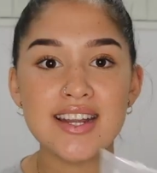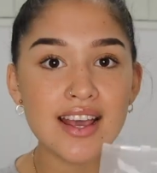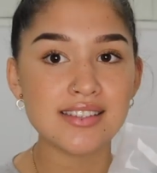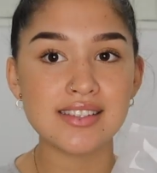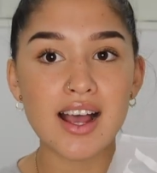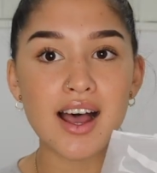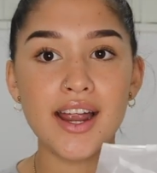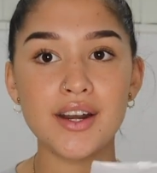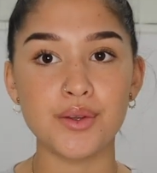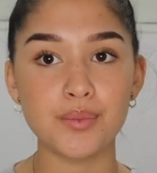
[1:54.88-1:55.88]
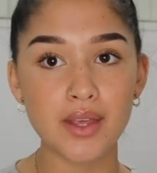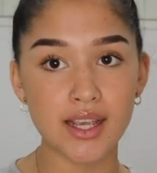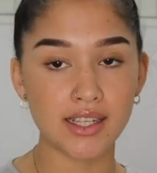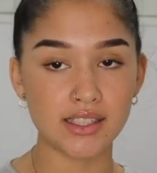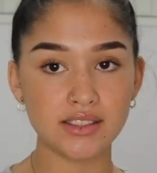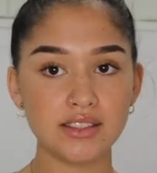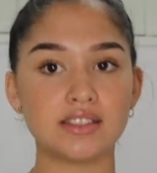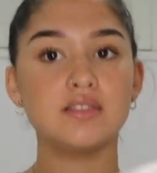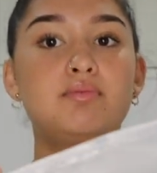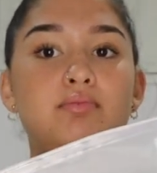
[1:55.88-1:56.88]
Next item
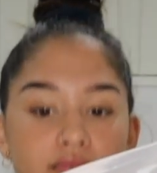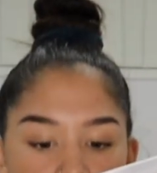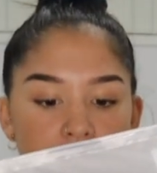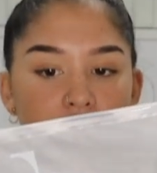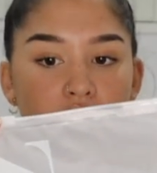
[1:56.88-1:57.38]
is what